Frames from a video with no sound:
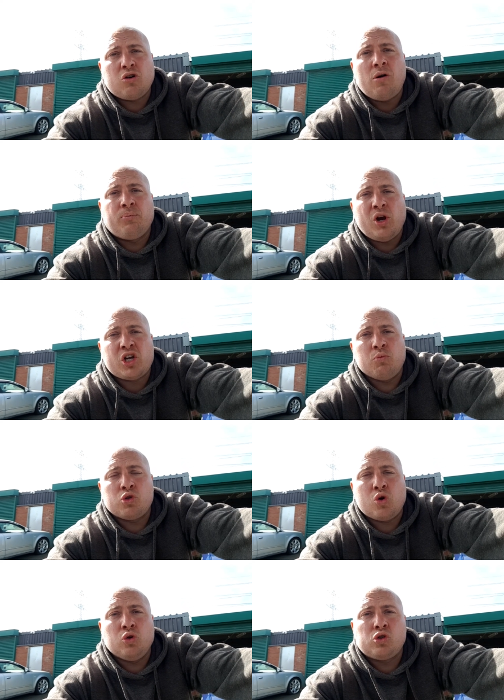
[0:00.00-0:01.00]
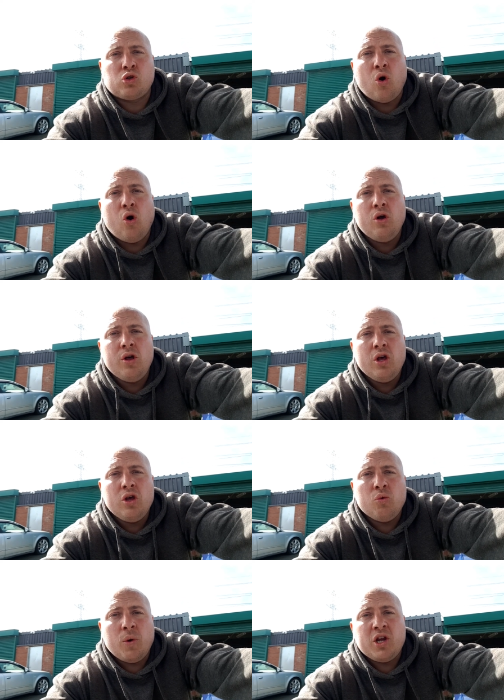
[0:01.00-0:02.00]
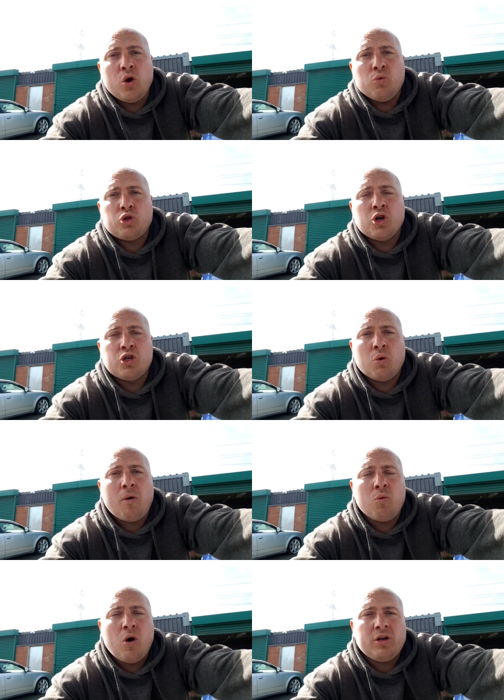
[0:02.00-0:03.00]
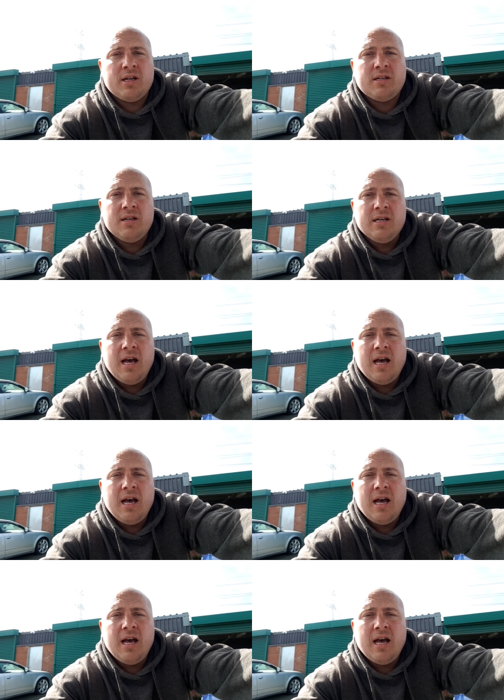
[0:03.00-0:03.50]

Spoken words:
The compression was good, so we knew it was going to do what we wanted.